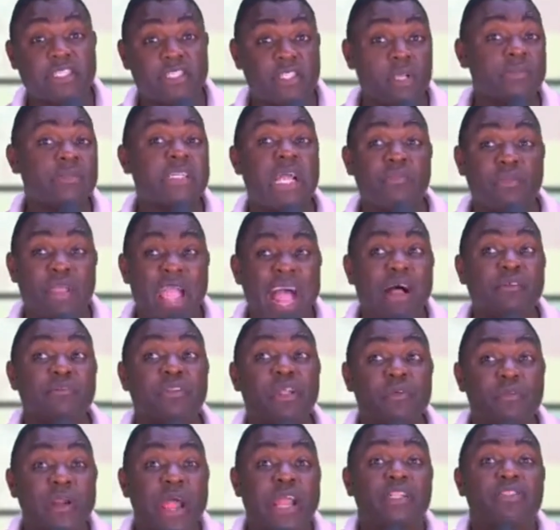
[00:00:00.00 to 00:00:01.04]
Sometimes we have
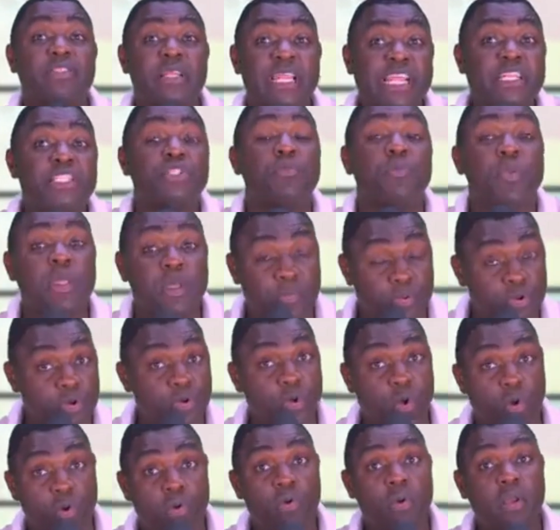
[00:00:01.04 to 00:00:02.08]
the right to let you people
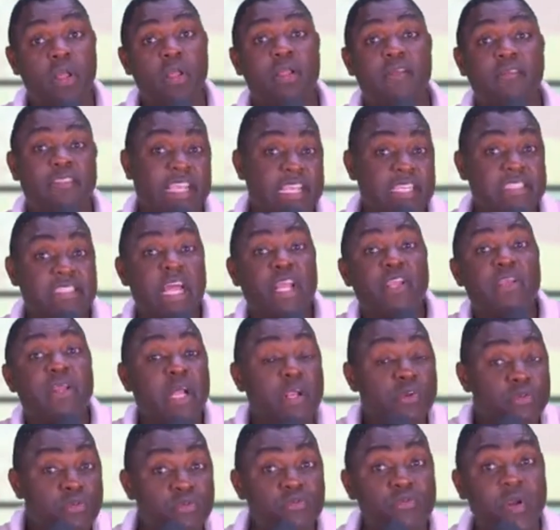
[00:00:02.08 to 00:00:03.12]
know things that you
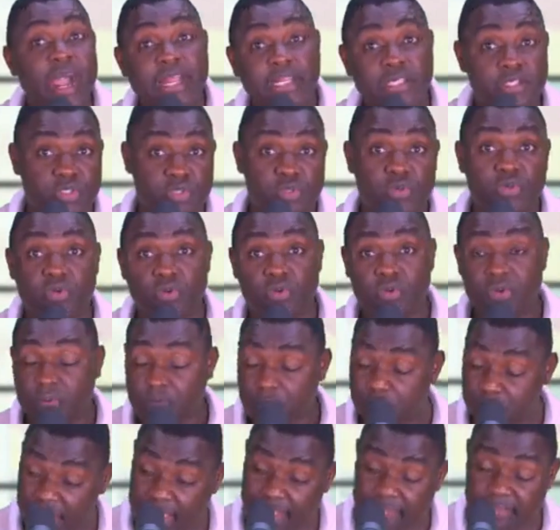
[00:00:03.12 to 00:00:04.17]
can do right to
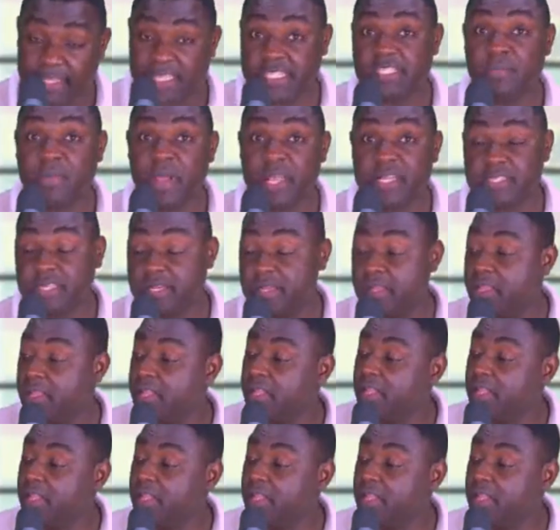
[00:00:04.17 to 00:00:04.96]
make things better.